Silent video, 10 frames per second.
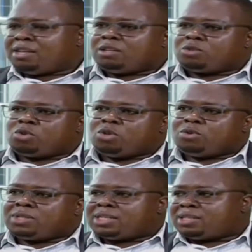So you
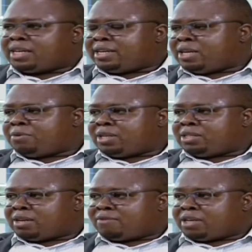start ideally with the
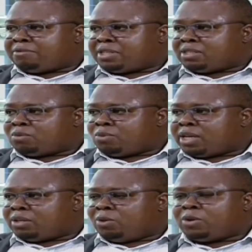discovery phase,
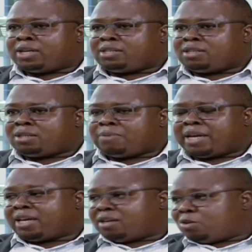where you look at,
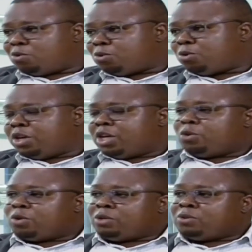again, who
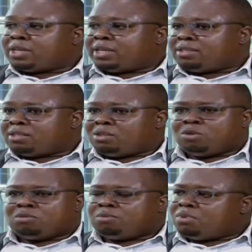your user is.
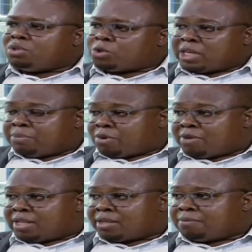You totally
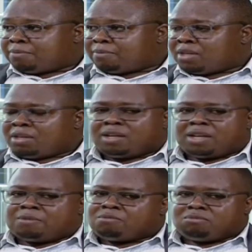profile them.
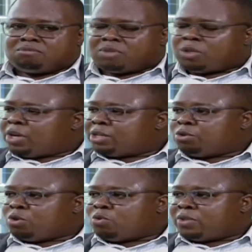You get
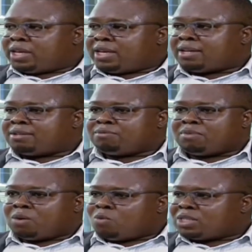to know who they are,
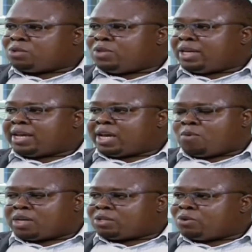what they
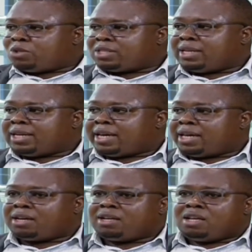like, what don't they
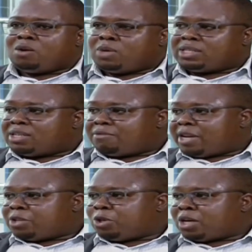like, what is their
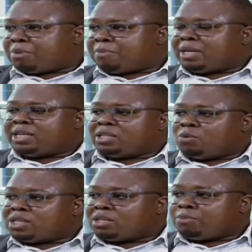financial capability,
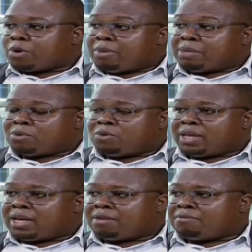what problems do they
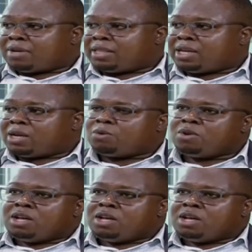have, and then now